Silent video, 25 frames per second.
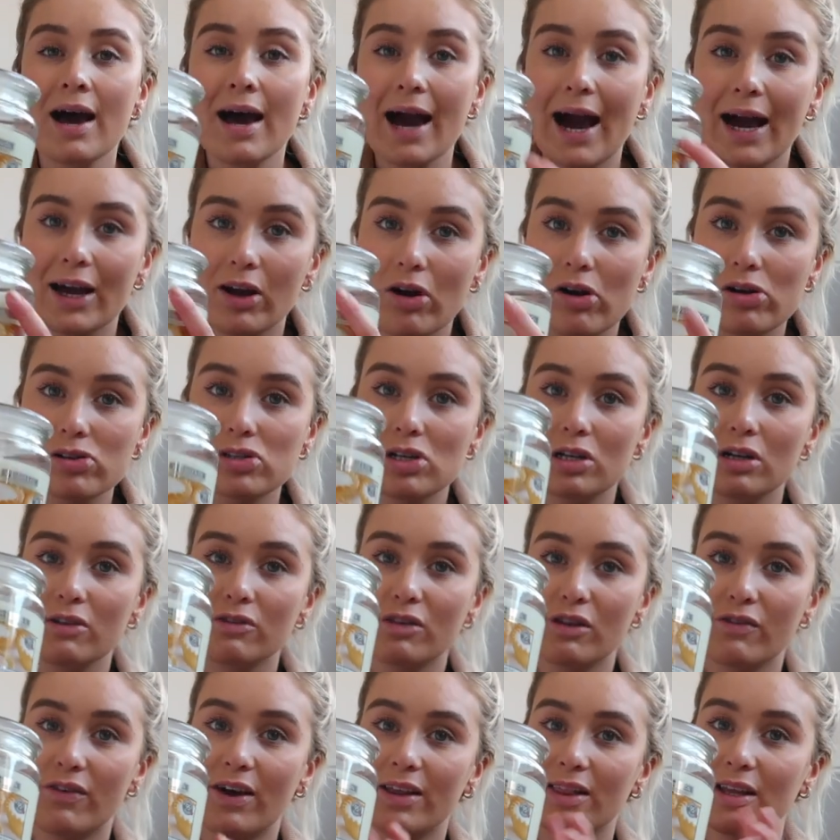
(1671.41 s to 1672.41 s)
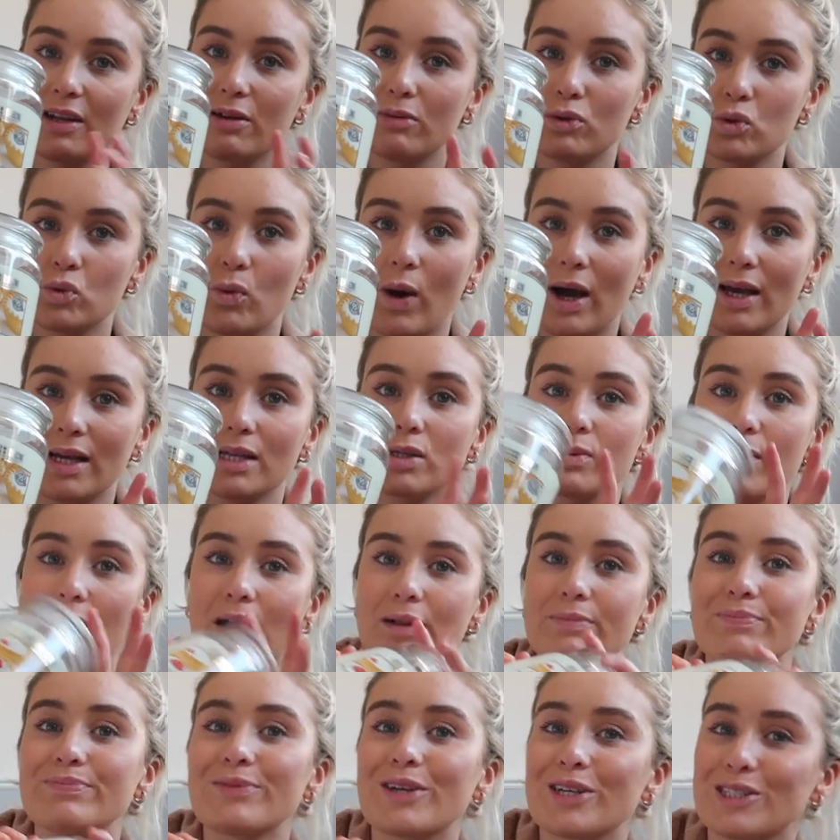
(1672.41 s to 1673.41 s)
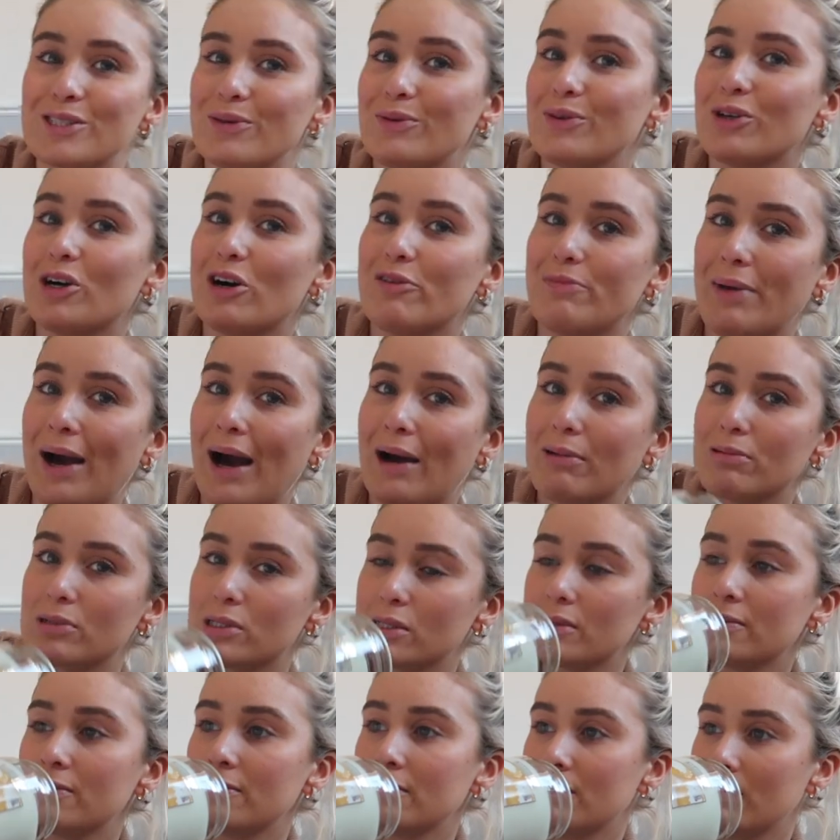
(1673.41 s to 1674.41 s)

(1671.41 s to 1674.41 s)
I also love the fact that it was white as well, because it will go in the house.